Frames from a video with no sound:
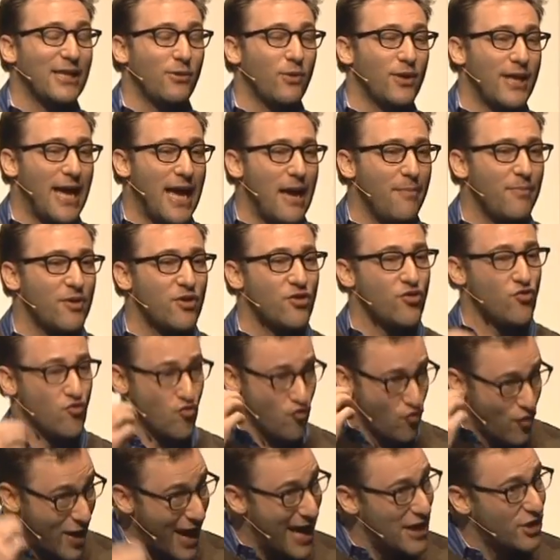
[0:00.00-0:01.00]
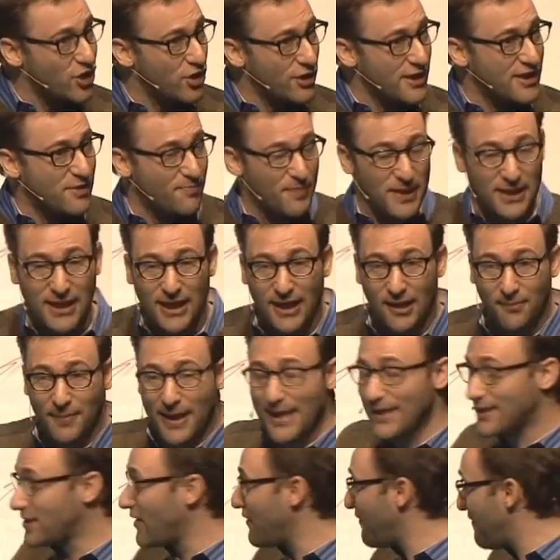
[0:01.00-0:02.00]
what happened. Rationally speaking,
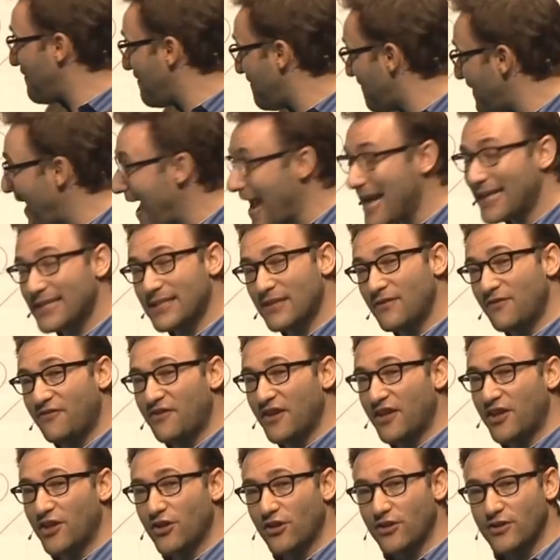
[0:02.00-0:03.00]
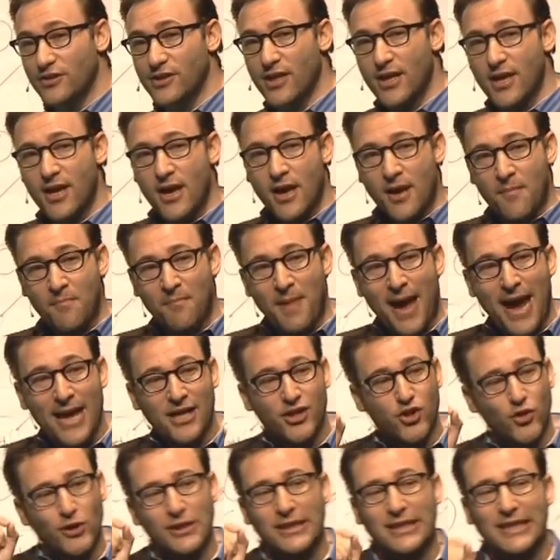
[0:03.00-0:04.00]
based on facts and figures, Macs
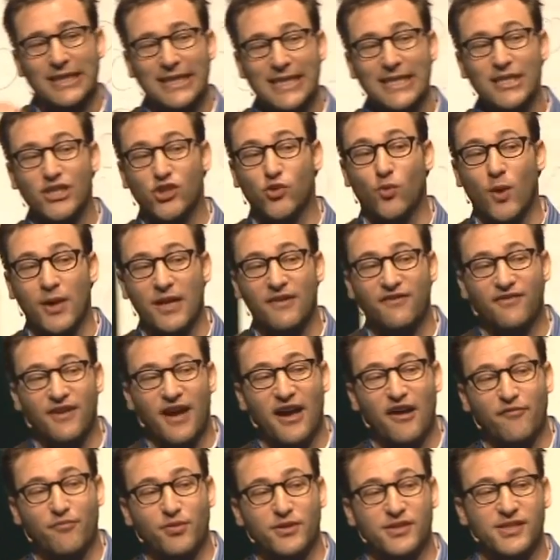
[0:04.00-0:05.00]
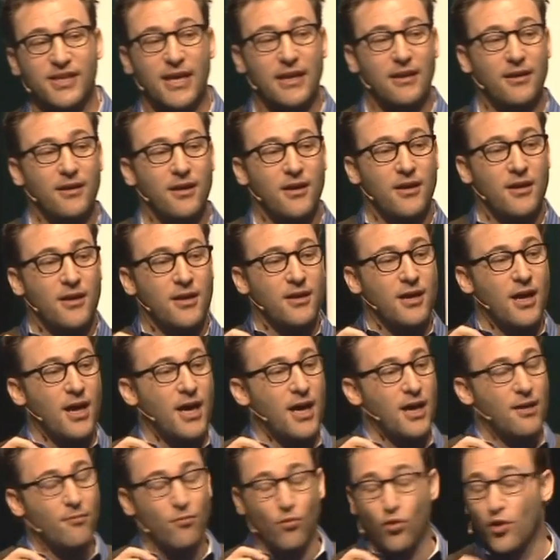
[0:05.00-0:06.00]
are at least 25%
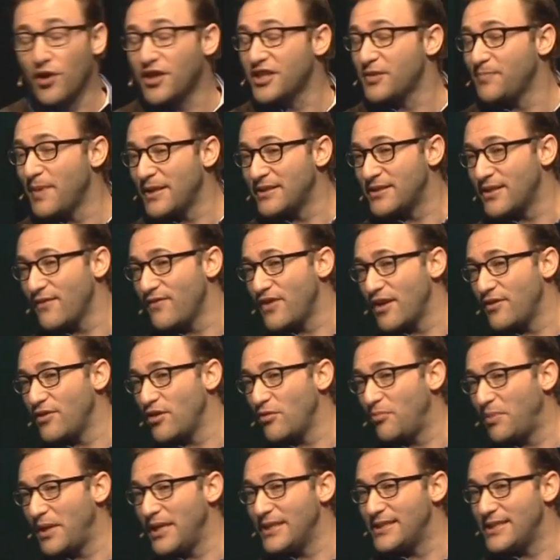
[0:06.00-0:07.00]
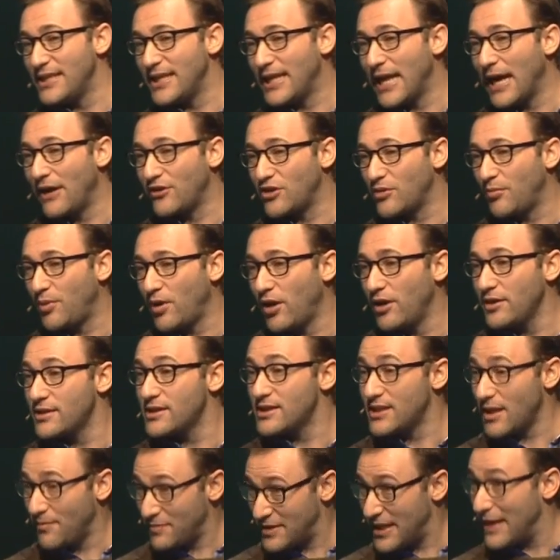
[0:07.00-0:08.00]
more expensive than their PC counterparts,
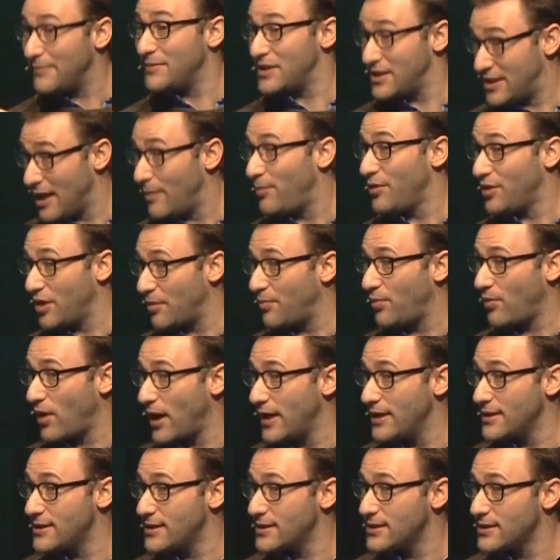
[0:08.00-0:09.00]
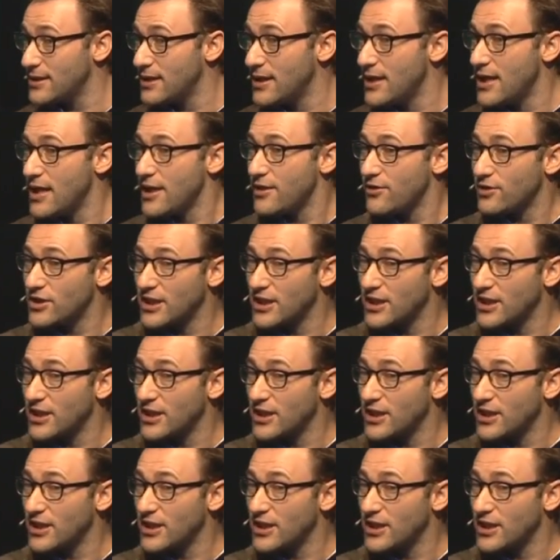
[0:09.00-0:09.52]
sometimes double their price. There's